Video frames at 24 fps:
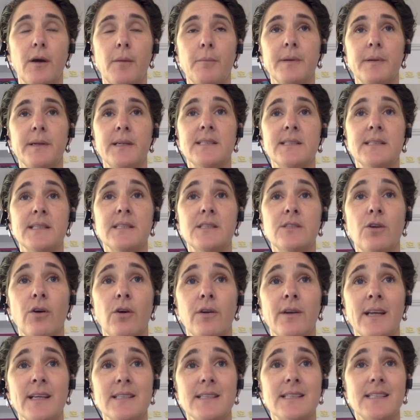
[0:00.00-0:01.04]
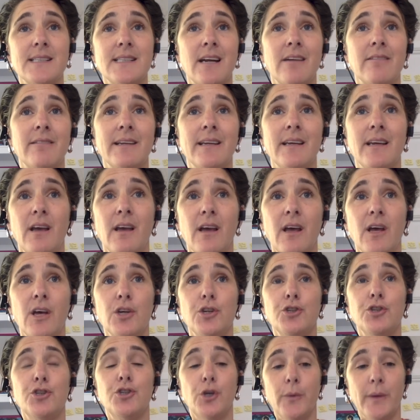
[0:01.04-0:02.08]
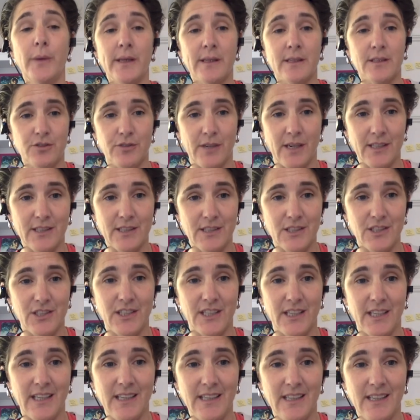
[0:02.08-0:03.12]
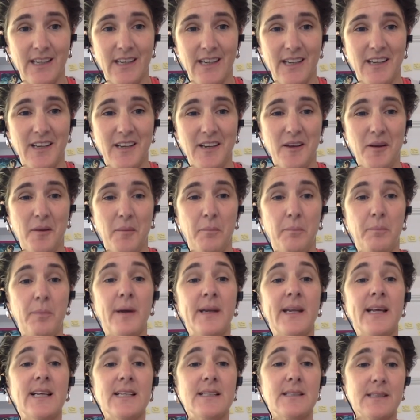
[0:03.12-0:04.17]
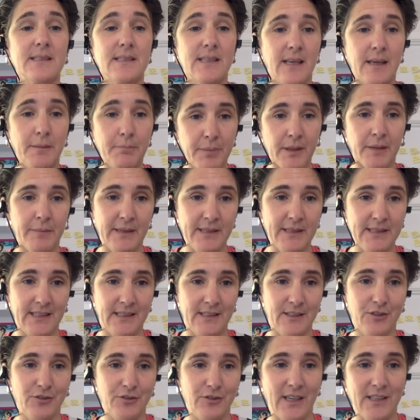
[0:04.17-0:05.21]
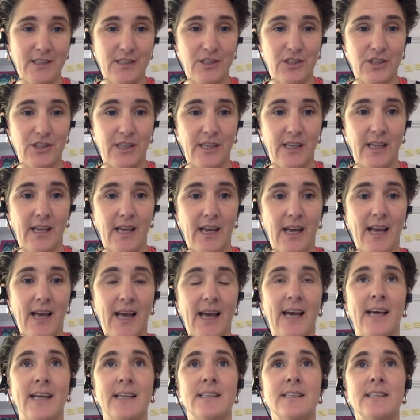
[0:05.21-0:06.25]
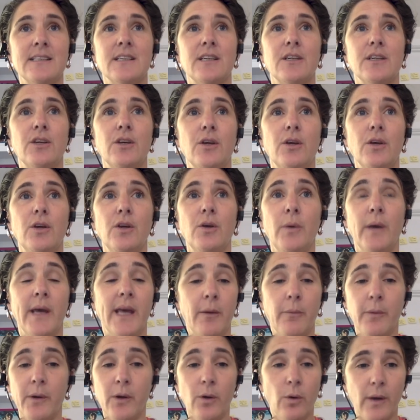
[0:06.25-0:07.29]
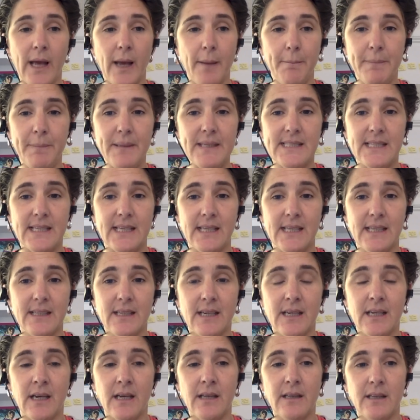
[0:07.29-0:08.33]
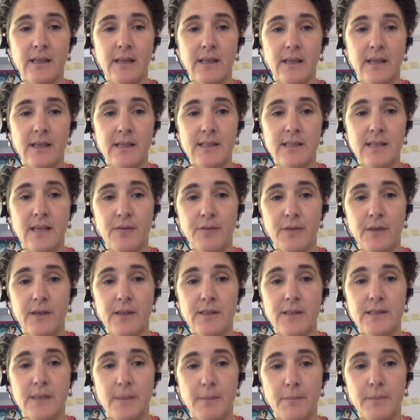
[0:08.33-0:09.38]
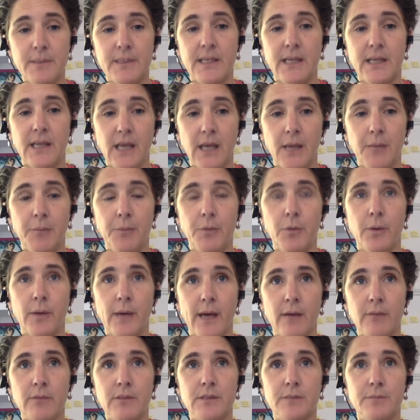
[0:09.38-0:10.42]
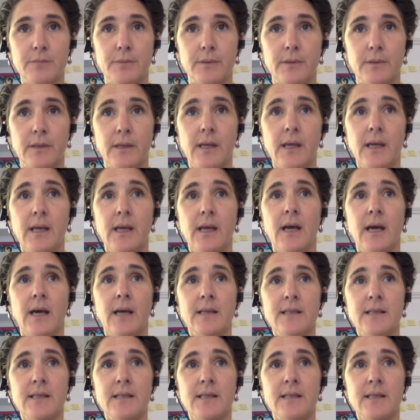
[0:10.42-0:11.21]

for companies is not necessarily doing the strategy, but it's implementing the strategy. And we, we all get busy. And I think it's having somebody keep you accountable